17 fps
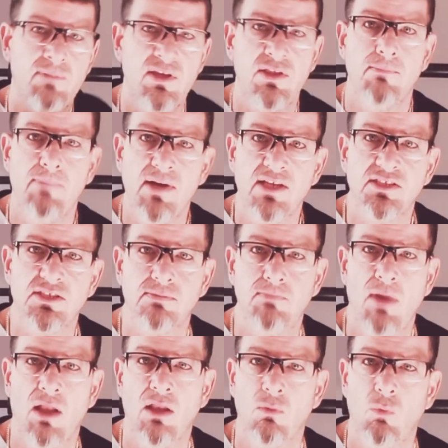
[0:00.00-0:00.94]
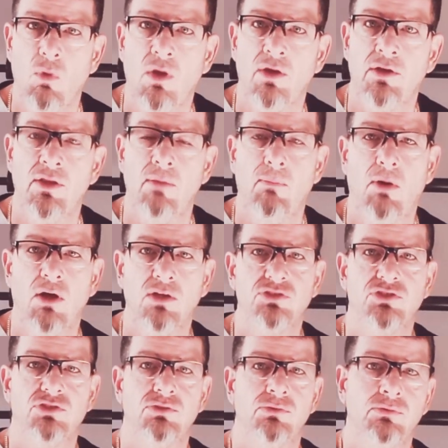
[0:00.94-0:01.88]
best smelling one in the
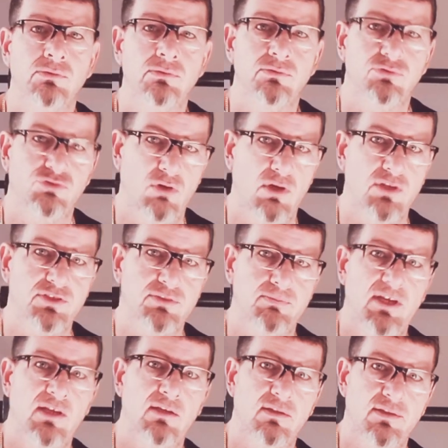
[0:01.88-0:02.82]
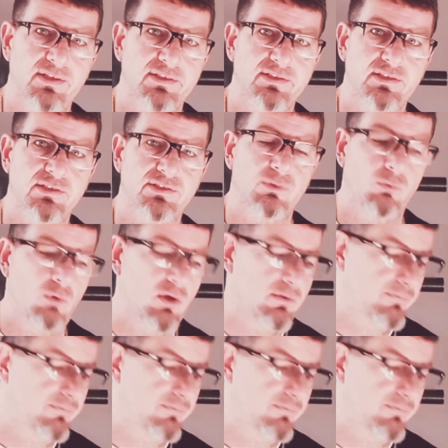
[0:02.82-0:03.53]
bunch, dude, trust me, this is the one for